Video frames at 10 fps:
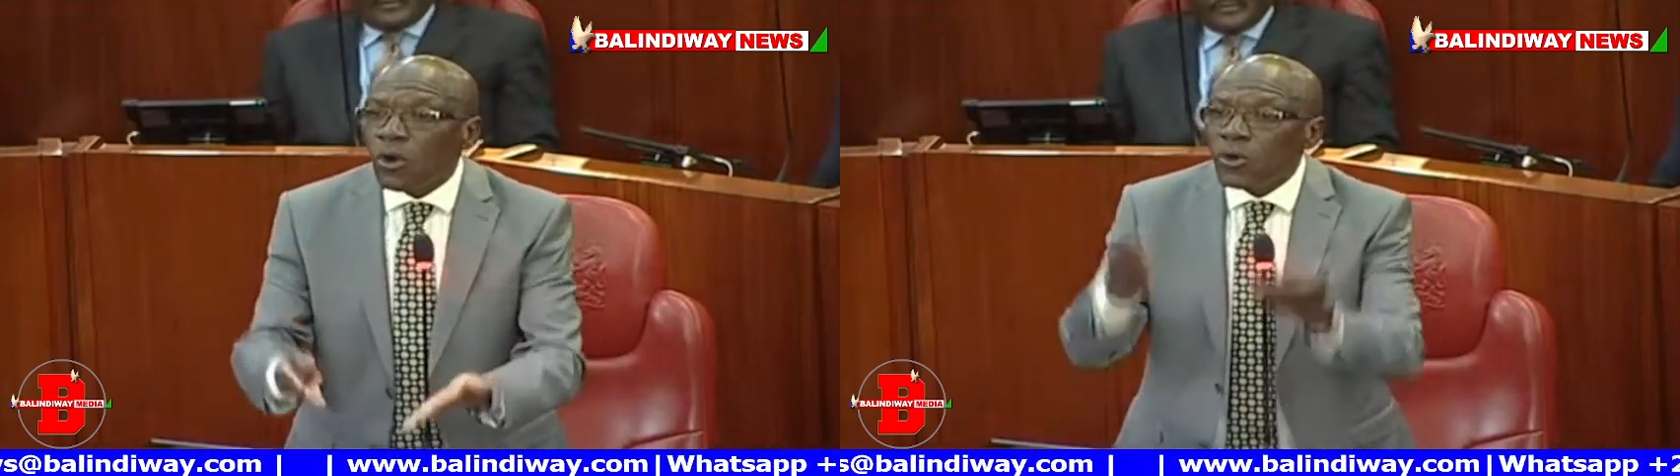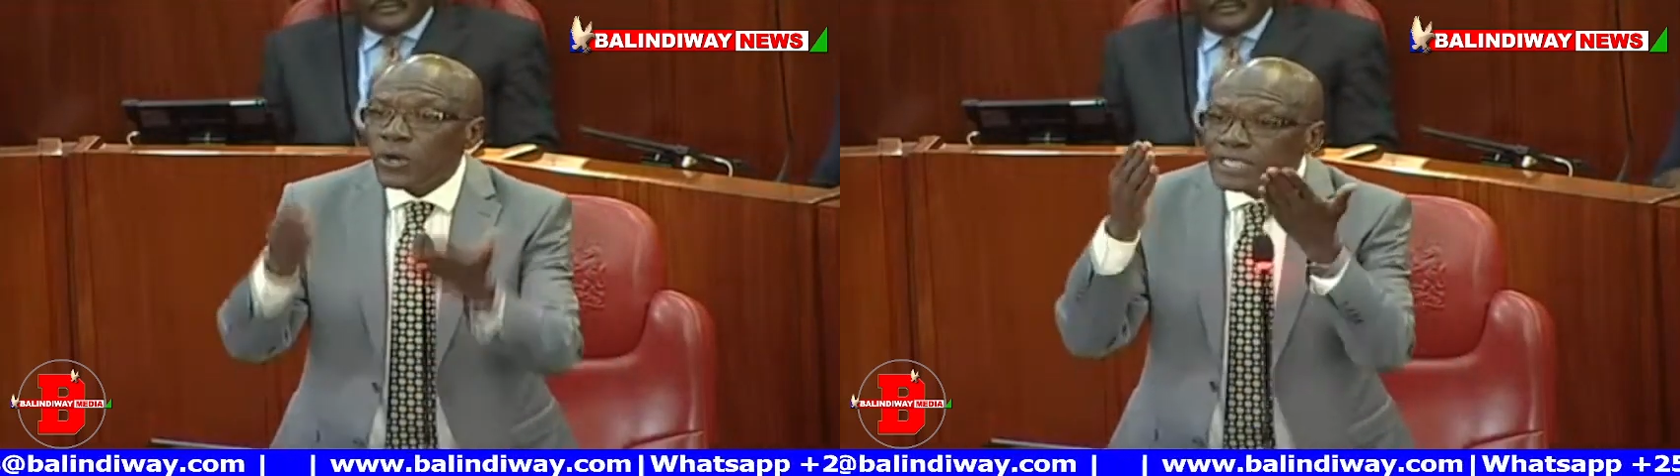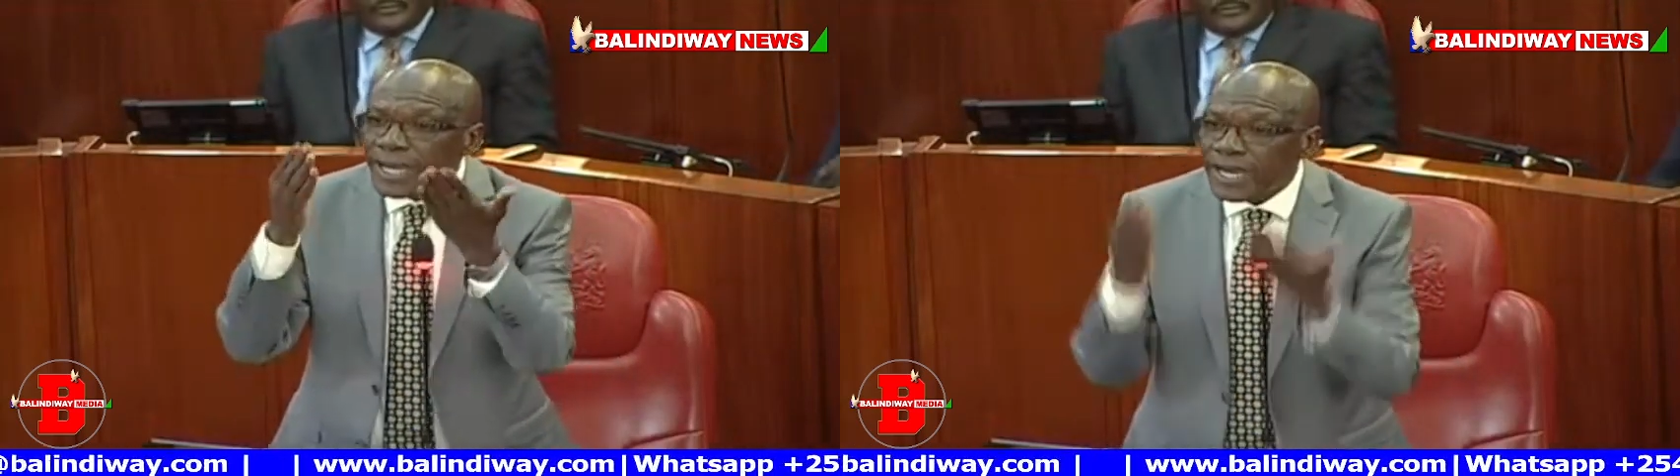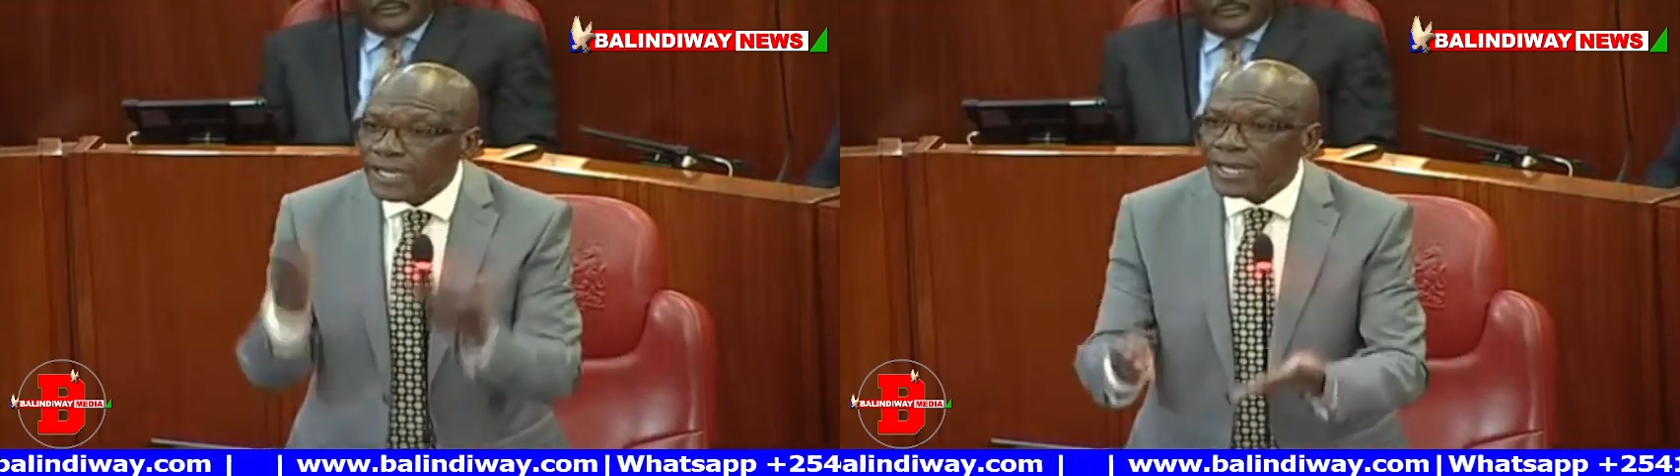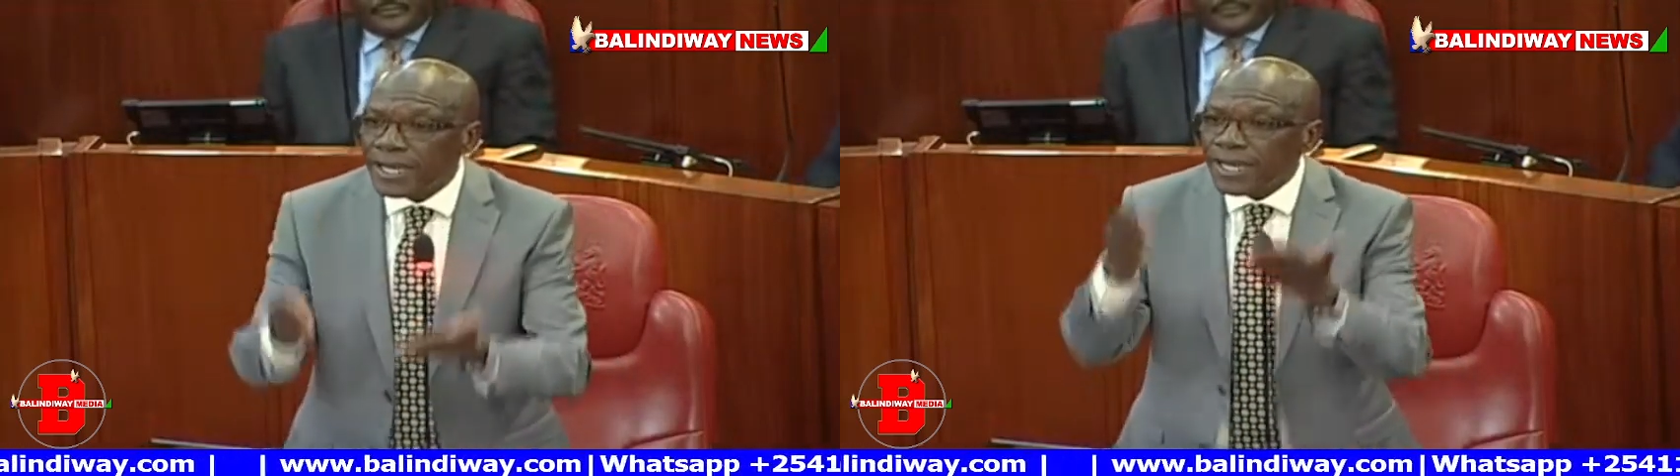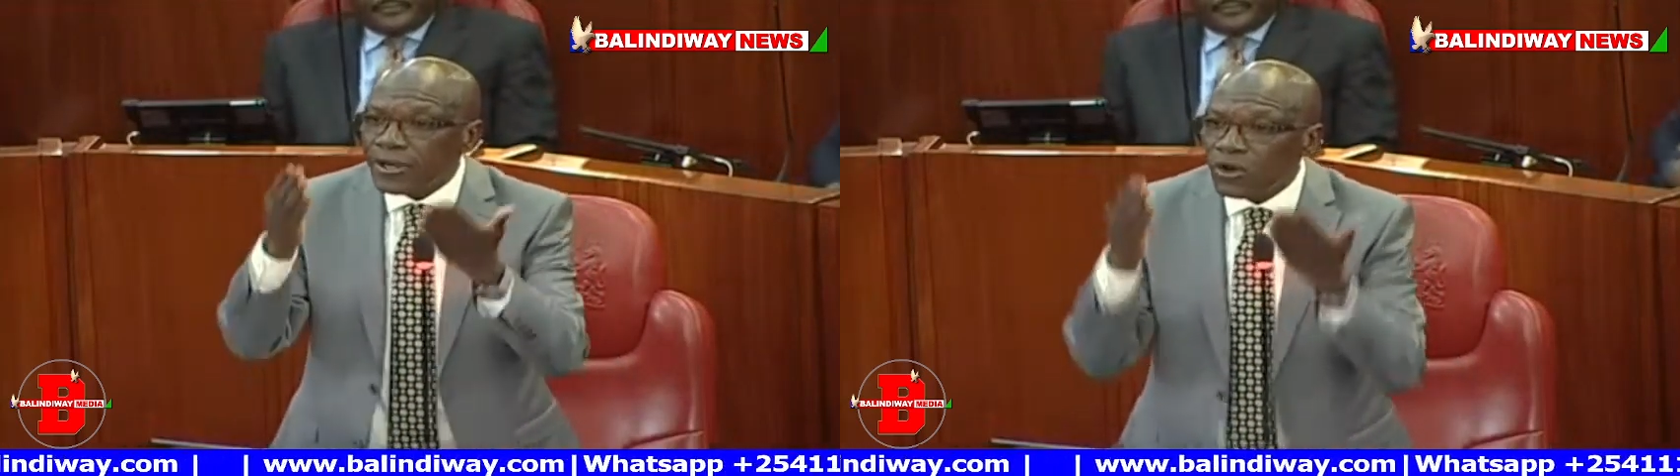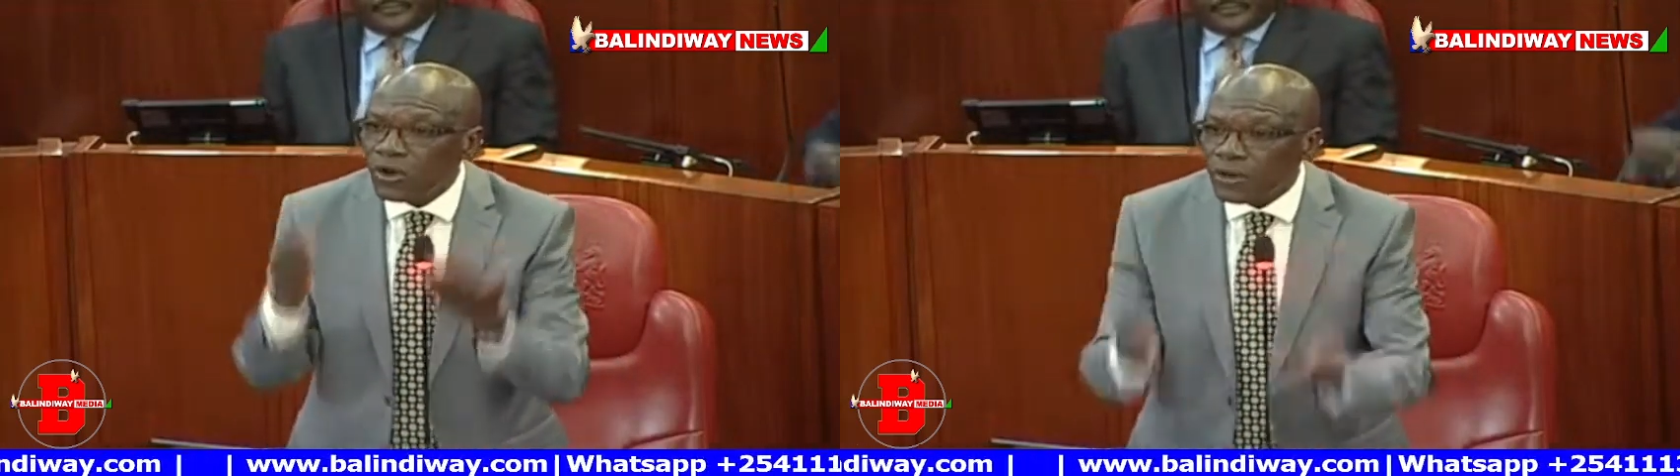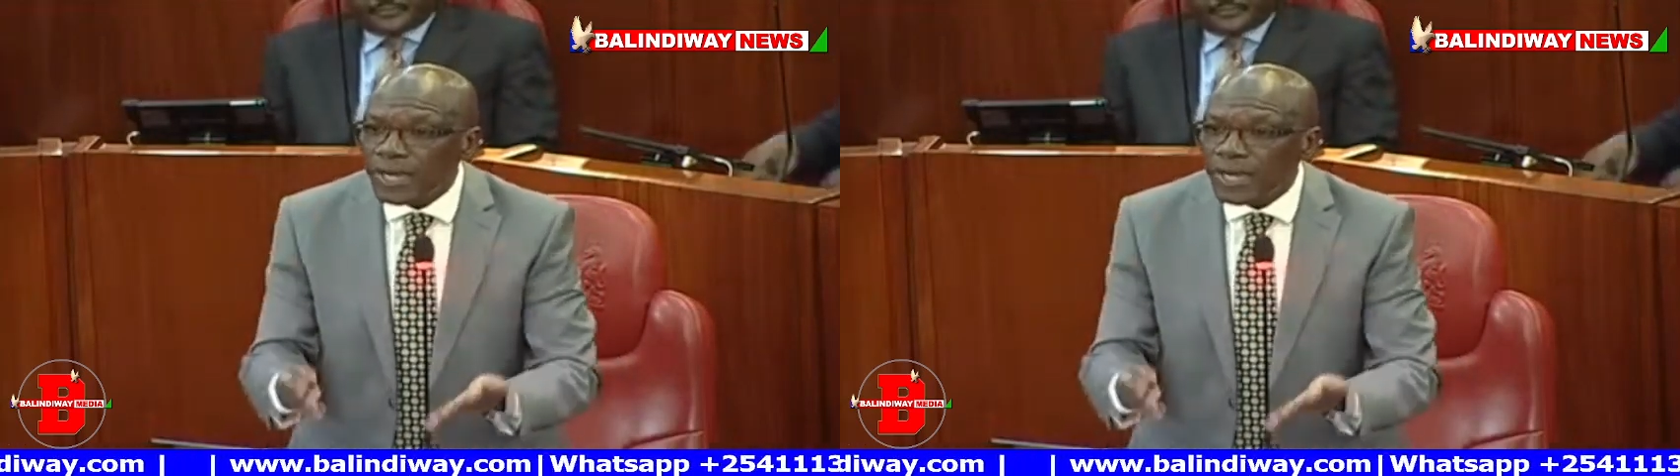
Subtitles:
who is a hustler like all